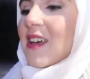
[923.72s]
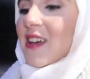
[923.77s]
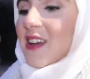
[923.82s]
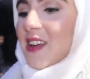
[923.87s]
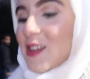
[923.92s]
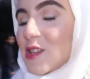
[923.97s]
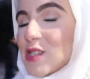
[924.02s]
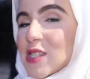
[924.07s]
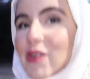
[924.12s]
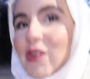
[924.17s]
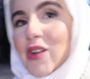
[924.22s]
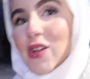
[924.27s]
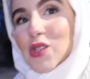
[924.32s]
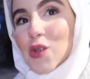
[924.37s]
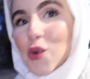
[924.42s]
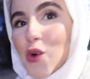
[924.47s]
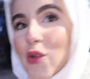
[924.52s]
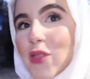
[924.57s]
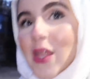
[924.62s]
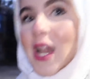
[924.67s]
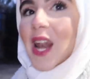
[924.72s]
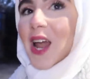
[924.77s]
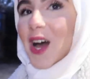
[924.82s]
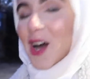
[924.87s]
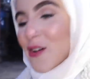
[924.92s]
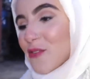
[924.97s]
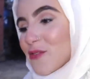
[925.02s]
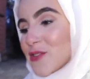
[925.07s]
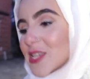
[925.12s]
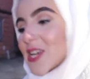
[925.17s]
And he's given us all the
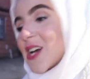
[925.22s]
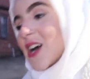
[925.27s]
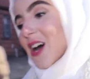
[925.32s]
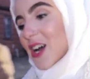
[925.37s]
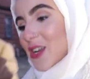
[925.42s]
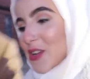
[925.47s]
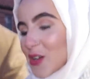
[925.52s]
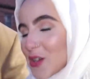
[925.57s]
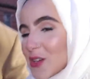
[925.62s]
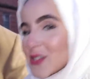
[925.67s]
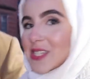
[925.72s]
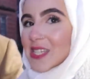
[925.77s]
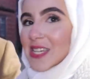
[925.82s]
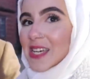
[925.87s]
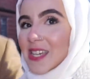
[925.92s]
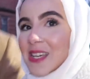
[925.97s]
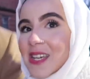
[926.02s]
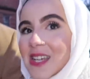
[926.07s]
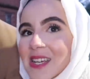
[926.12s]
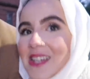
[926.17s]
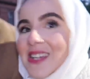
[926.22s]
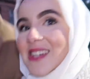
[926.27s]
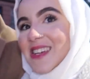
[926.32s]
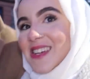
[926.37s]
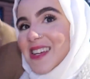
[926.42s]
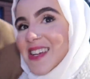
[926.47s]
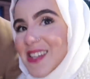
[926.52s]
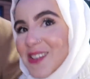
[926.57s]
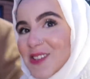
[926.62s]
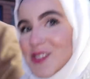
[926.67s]
loves and cuddles,
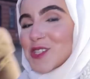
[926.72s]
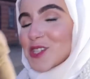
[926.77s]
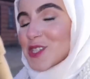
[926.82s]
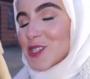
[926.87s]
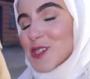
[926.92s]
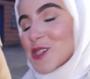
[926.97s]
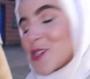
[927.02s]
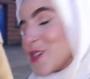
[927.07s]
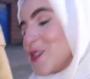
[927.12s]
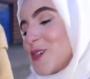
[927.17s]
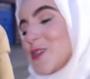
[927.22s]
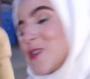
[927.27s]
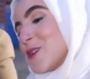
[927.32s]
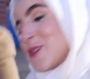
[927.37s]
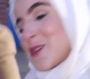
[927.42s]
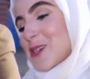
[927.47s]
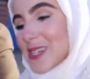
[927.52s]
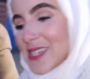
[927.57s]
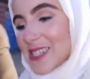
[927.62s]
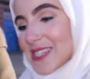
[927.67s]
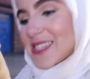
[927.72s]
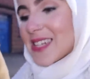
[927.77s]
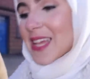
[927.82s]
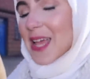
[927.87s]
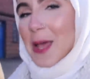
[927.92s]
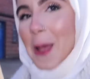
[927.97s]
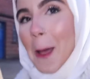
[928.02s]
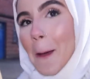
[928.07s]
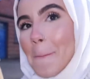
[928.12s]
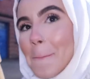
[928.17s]
and he was just so cute. Guys are
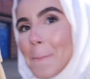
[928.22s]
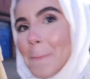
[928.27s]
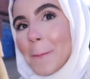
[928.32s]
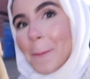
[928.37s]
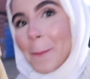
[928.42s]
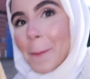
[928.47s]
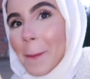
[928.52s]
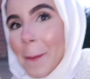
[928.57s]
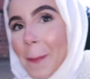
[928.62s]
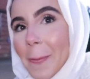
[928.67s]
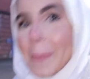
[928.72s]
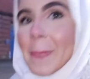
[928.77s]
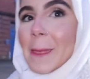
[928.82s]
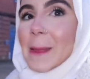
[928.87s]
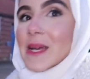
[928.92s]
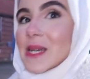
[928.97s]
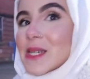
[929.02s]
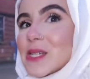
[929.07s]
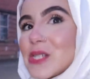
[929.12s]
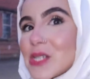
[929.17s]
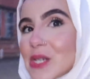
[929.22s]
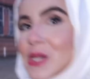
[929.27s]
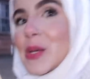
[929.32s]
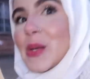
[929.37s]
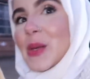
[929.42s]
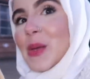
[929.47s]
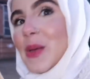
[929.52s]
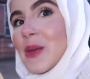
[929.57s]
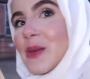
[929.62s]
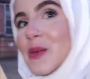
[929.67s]
wearing a full-on coat in this
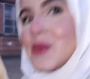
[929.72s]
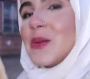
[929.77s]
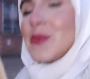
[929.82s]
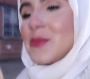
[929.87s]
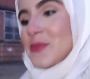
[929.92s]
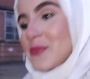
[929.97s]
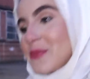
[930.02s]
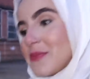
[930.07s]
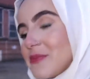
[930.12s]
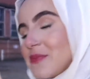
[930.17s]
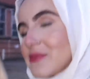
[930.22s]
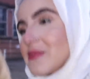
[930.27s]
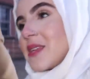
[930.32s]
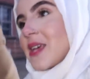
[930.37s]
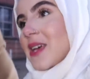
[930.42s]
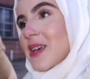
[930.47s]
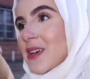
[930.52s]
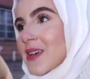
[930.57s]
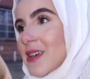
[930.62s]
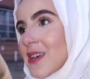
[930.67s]
middle of,